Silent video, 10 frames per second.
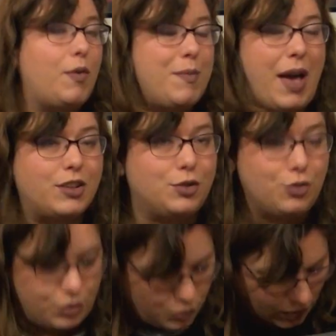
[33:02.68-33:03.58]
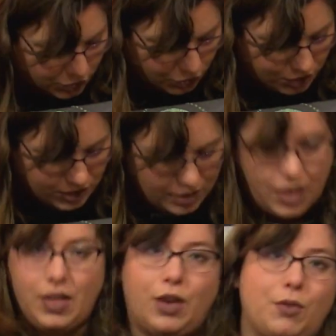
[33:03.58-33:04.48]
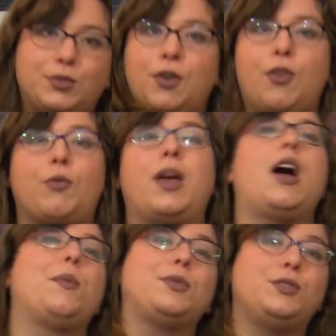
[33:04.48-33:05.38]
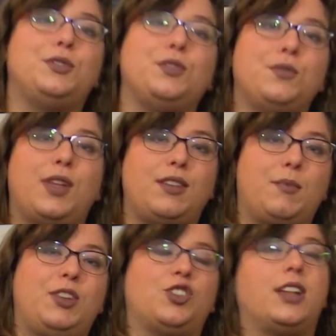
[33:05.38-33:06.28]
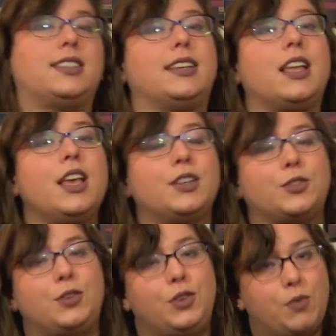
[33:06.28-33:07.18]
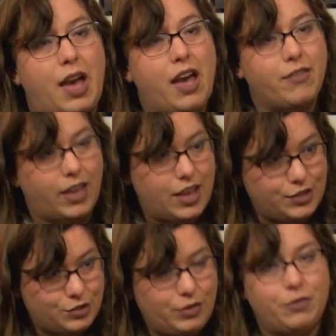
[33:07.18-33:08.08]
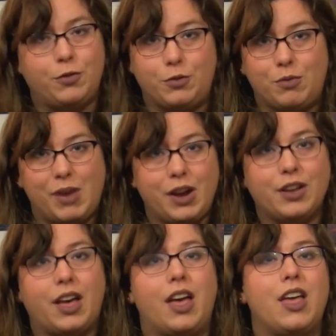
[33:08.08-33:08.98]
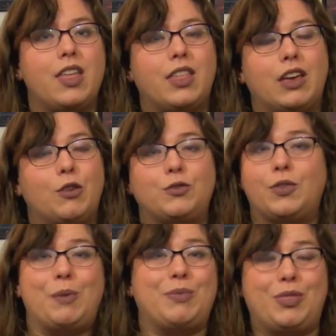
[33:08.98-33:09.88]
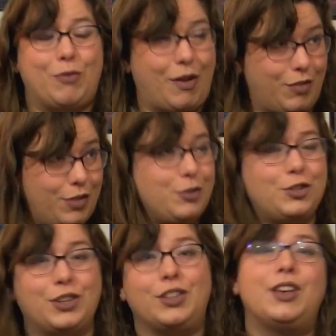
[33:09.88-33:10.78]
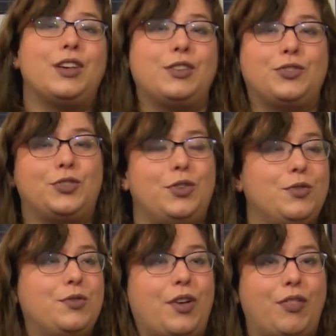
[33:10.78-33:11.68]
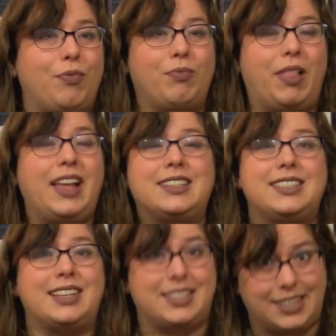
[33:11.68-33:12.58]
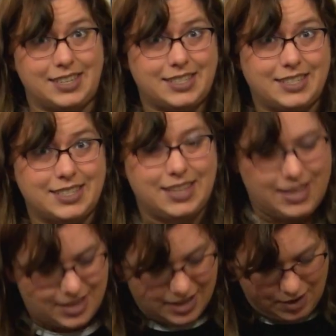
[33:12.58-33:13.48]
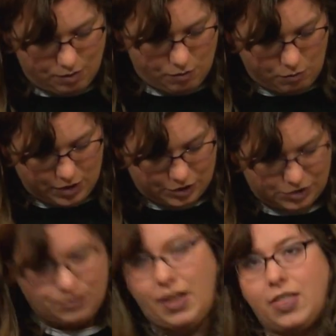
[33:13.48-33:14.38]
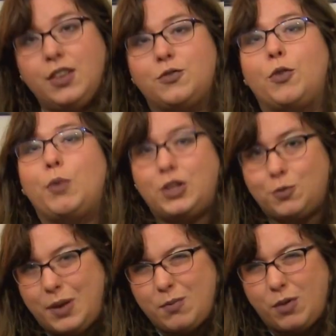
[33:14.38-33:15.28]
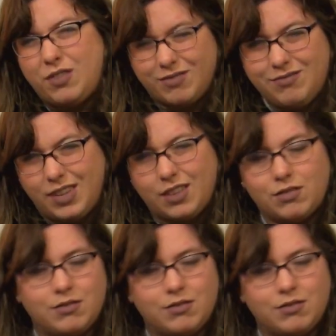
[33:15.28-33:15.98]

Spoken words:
way back to George Washington and then goes all the way up to Lyndon B. Johnson. So you have a history of food in America that goes from the Revolution to the late 60s, which, at least for rich people, you know.